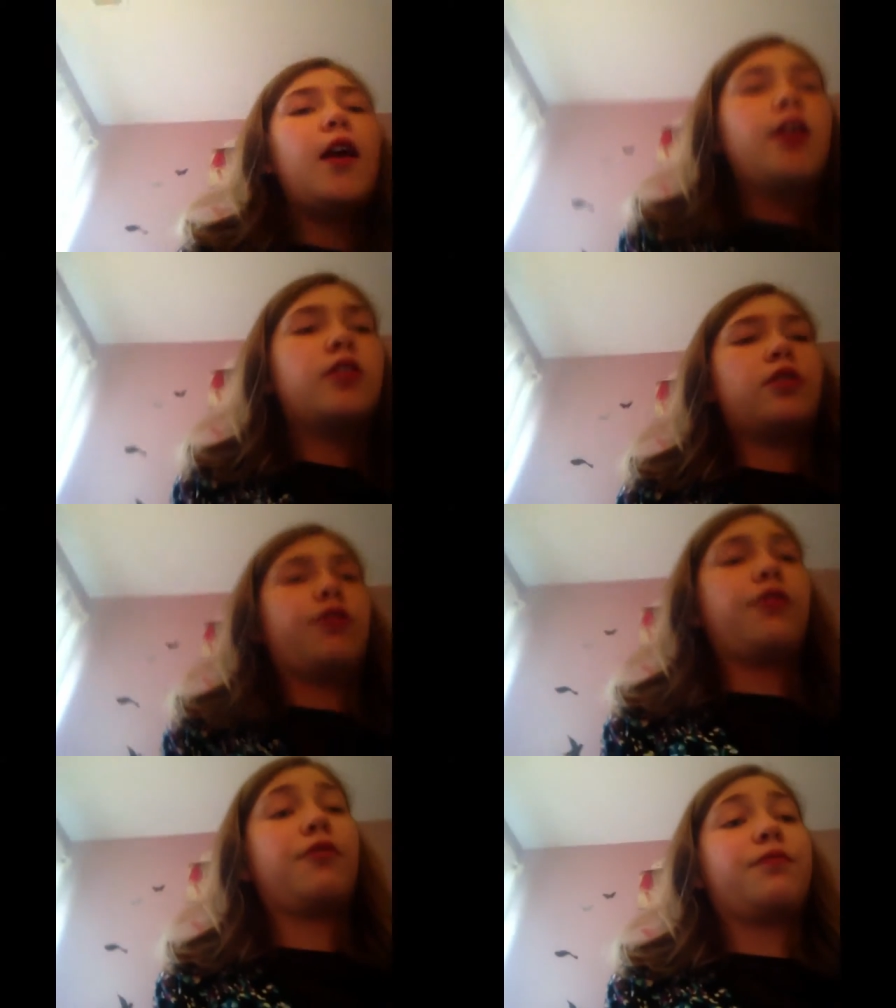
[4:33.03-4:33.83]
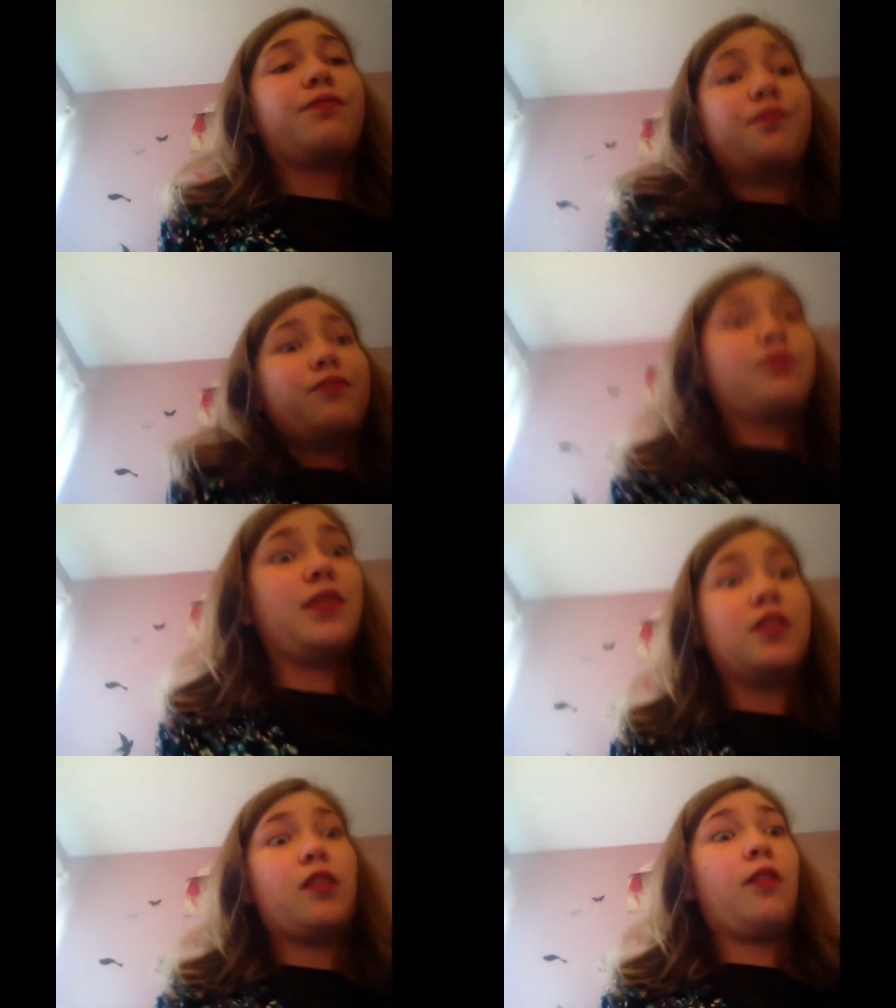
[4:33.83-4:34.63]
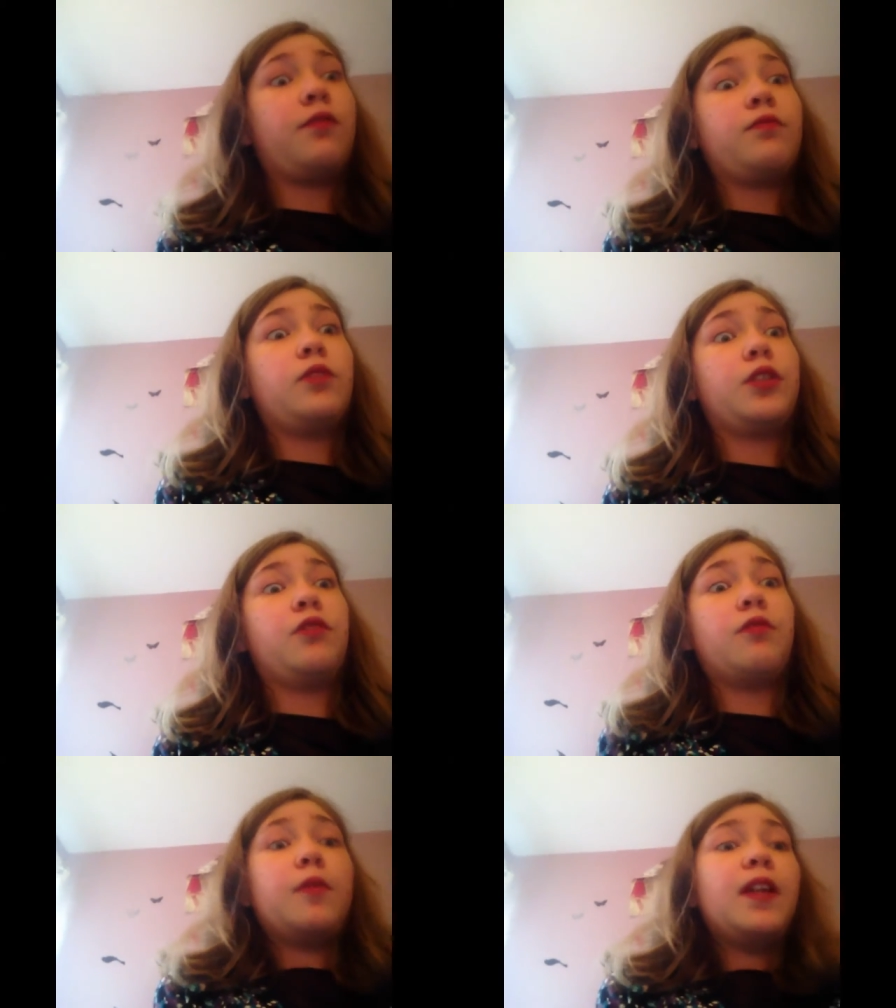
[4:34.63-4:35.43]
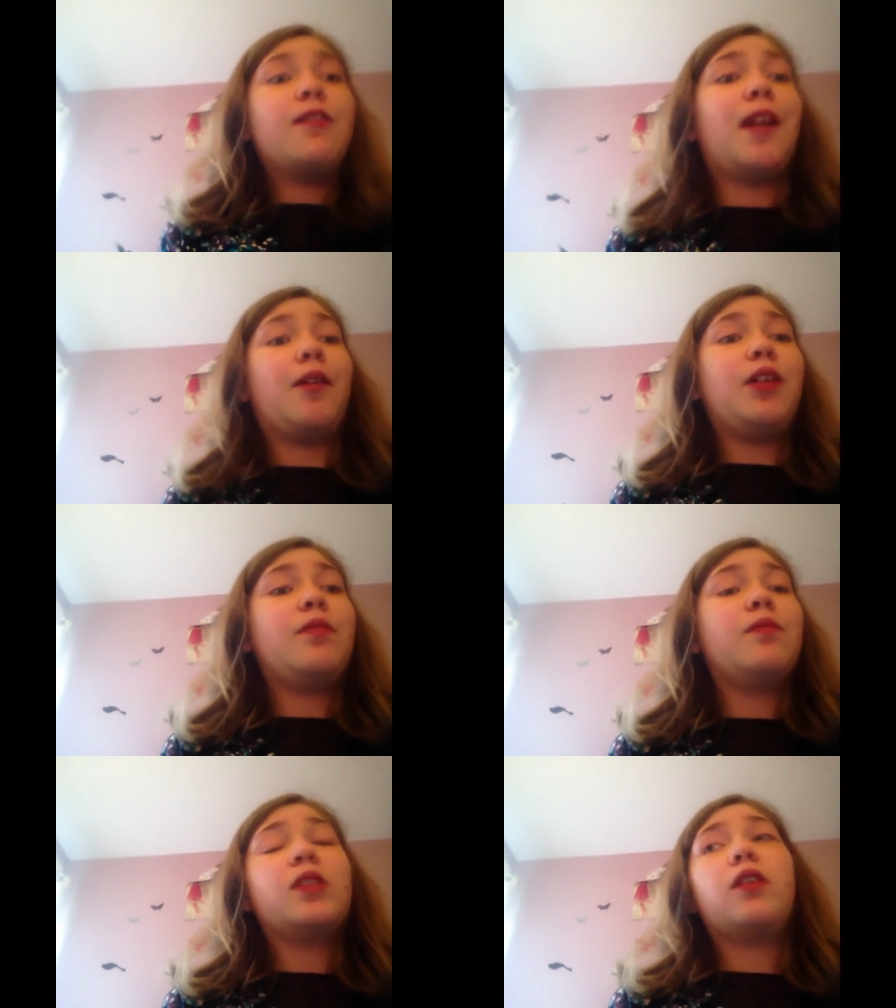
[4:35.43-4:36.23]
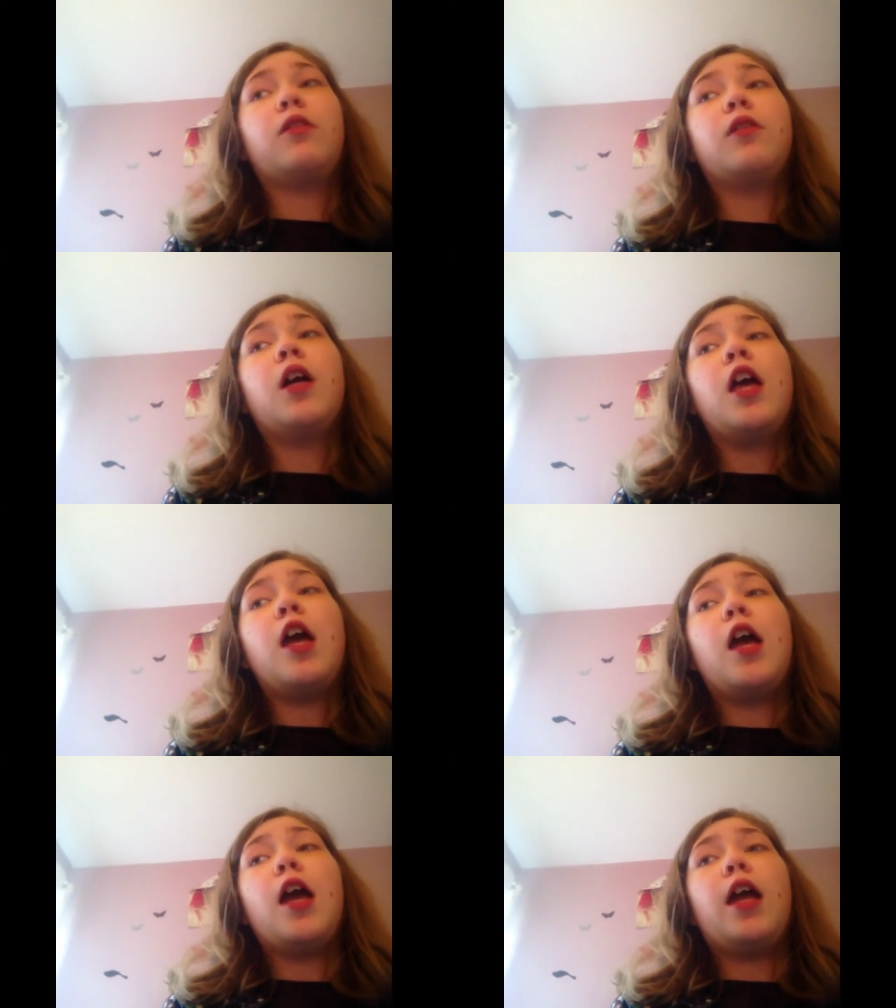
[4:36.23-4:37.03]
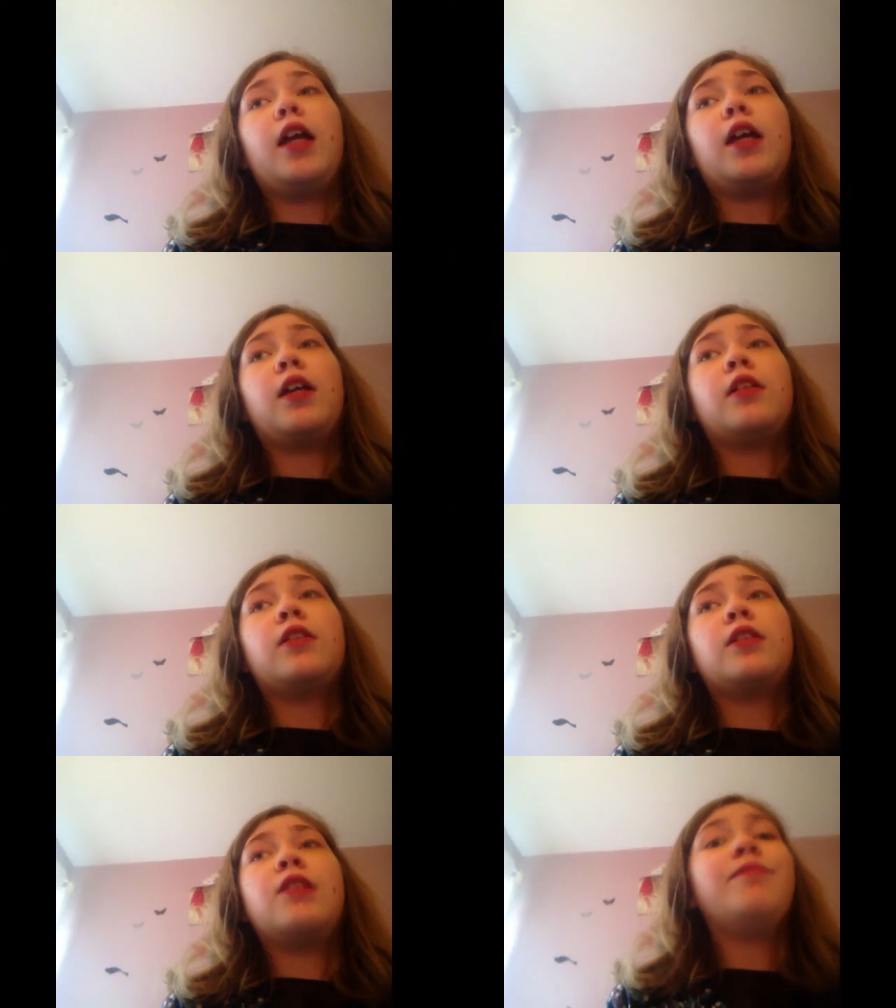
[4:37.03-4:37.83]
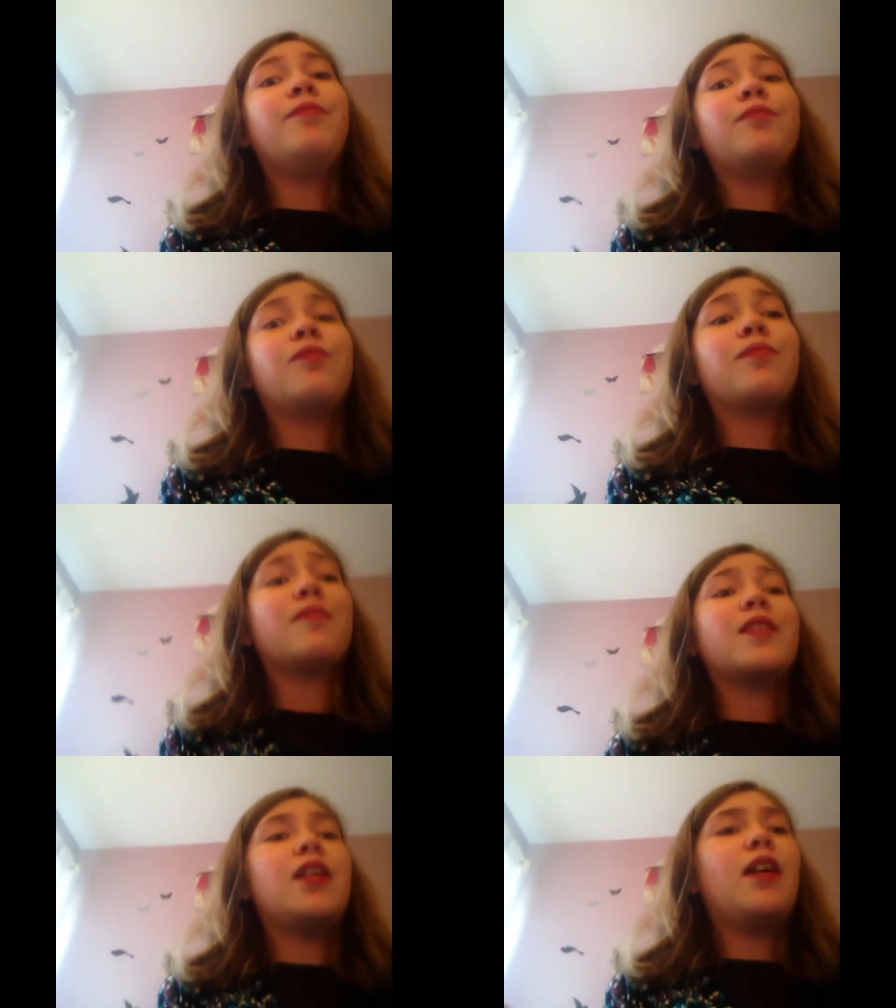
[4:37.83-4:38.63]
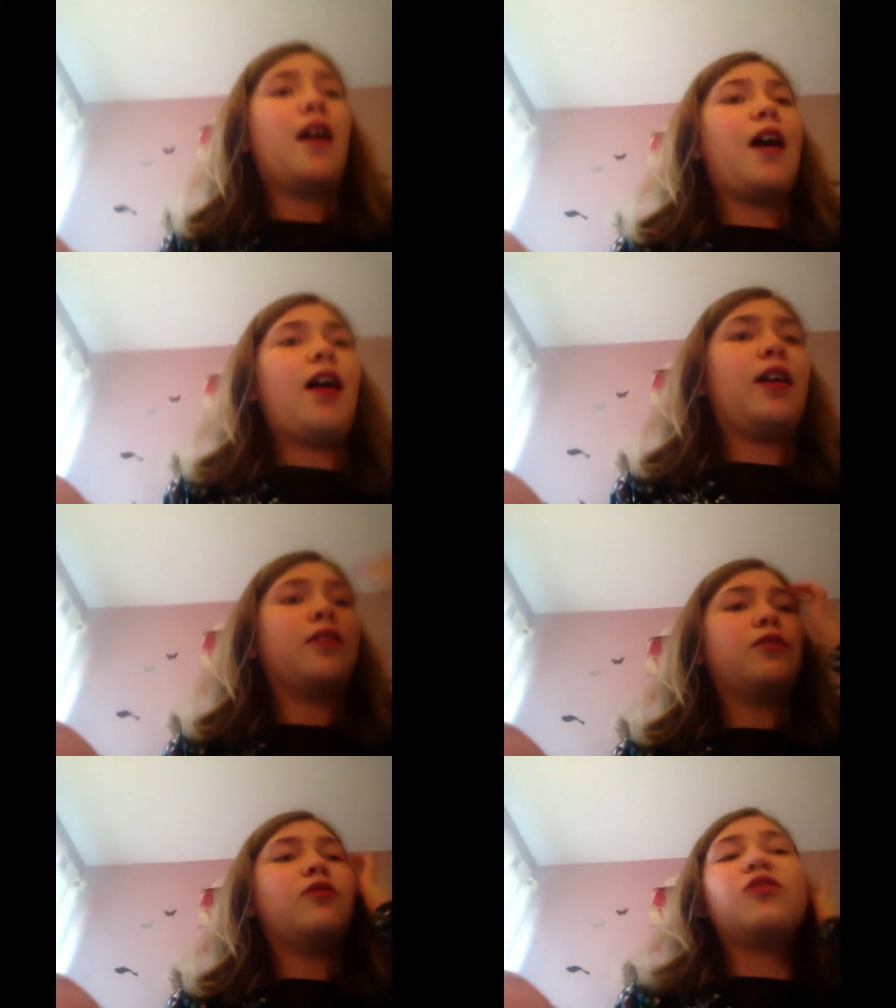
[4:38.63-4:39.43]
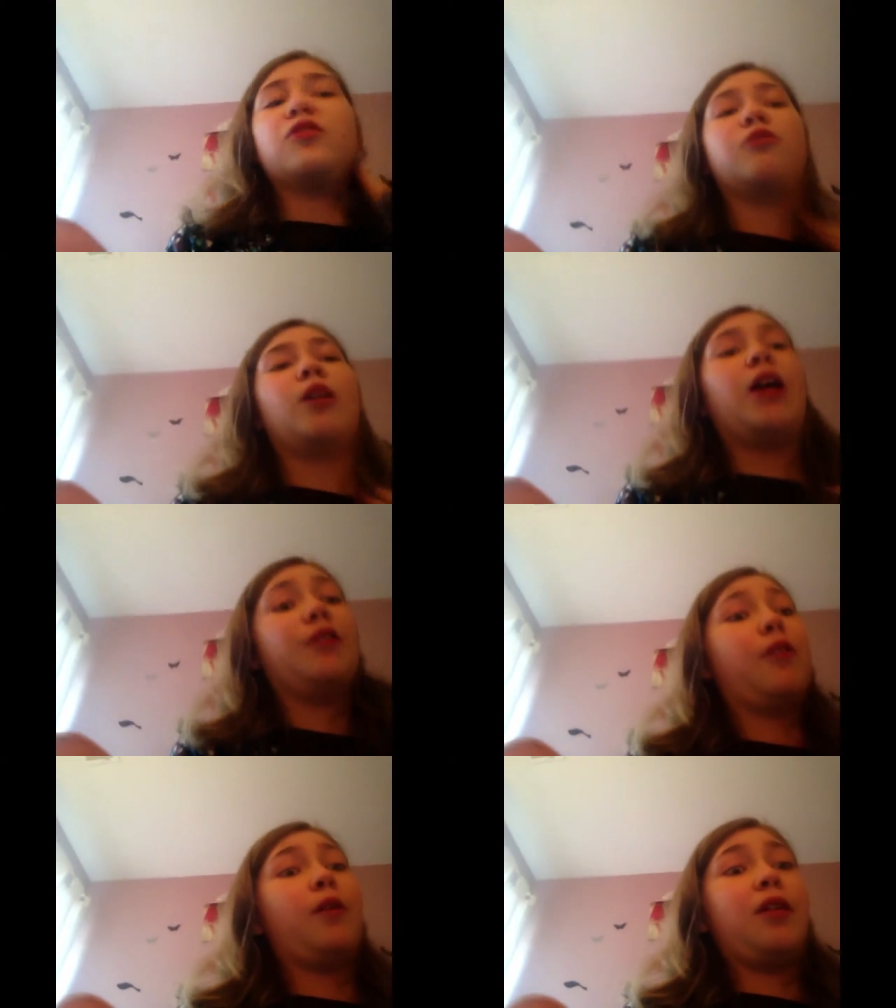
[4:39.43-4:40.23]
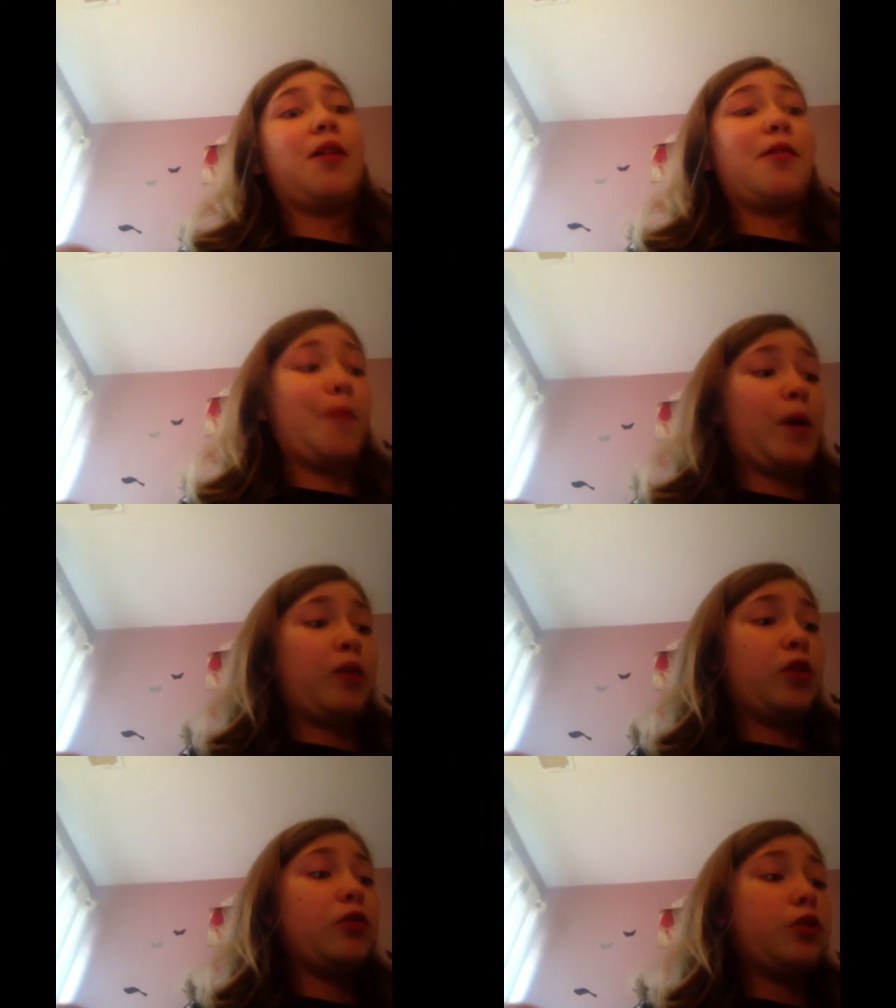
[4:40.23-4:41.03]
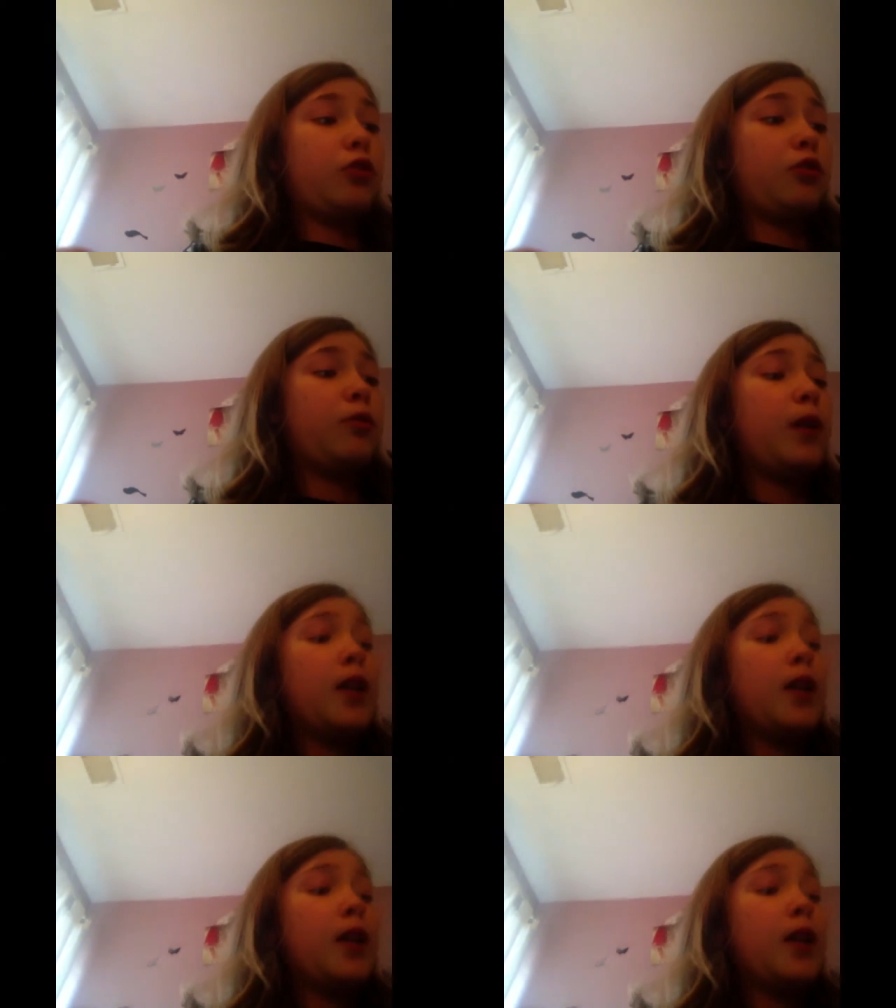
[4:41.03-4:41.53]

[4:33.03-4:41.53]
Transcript: So, it's not just for video diary. So, and I do not know a lot about YouTube,